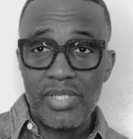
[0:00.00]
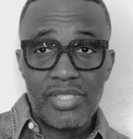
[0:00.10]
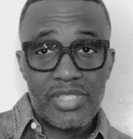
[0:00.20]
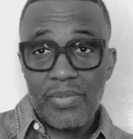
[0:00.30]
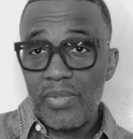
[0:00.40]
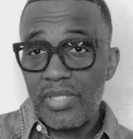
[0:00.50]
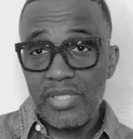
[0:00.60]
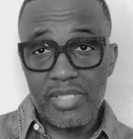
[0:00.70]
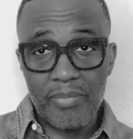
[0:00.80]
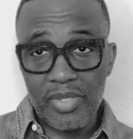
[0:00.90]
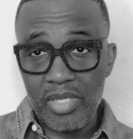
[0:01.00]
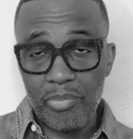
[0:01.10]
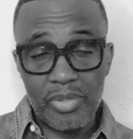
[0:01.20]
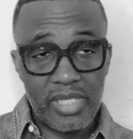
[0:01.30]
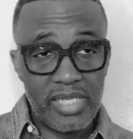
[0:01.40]
She wanted something
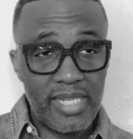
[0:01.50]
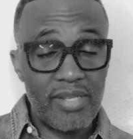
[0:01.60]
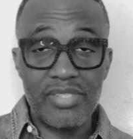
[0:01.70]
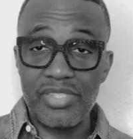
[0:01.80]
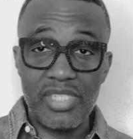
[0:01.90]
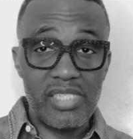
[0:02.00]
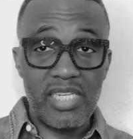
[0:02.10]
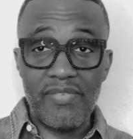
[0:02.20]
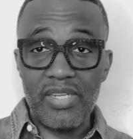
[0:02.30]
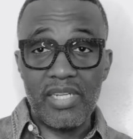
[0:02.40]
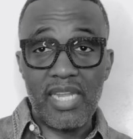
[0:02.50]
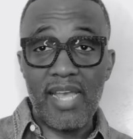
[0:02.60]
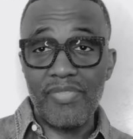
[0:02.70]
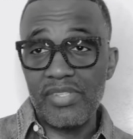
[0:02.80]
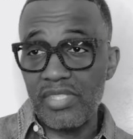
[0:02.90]
completely else and she's living a
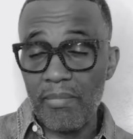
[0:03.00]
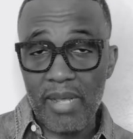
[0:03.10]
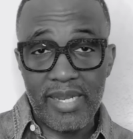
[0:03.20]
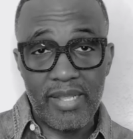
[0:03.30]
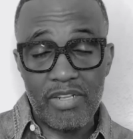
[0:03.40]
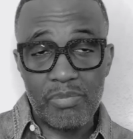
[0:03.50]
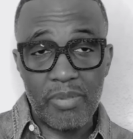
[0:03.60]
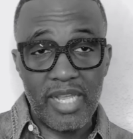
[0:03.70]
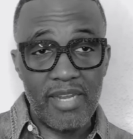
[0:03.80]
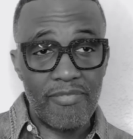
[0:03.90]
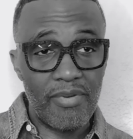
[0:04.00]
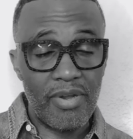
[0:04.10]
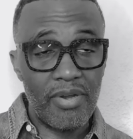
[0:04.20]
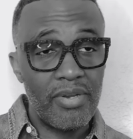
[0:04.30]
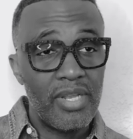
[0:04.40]
life that somebody else planned for
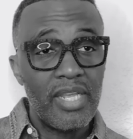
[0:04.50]
her.